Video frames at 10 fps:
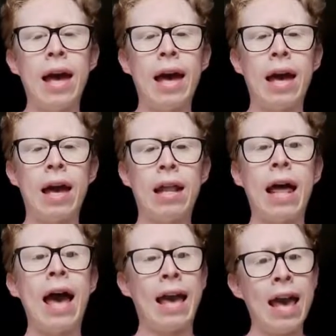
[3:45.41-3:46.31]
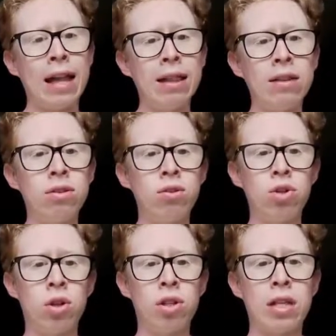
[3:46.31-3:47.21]
And again,
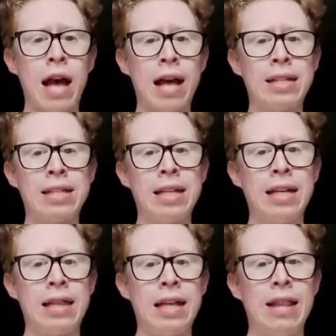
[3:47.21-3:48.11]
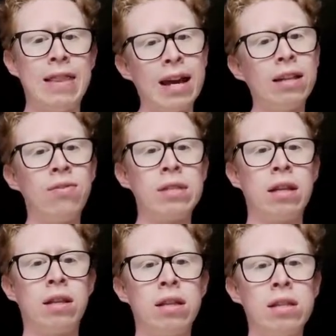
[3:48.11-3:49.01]
just as in the negative
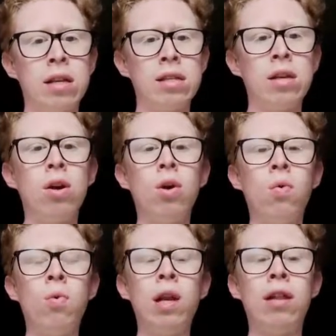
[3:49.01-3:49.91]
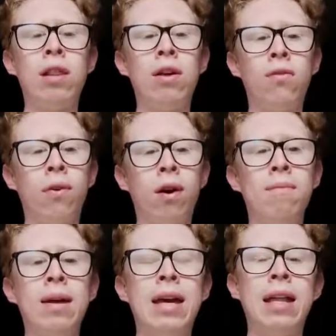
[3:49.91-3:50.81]
sentences, we need the
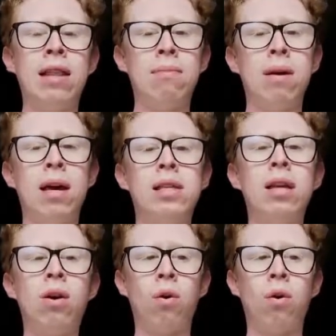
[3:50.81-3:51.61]
verb in the base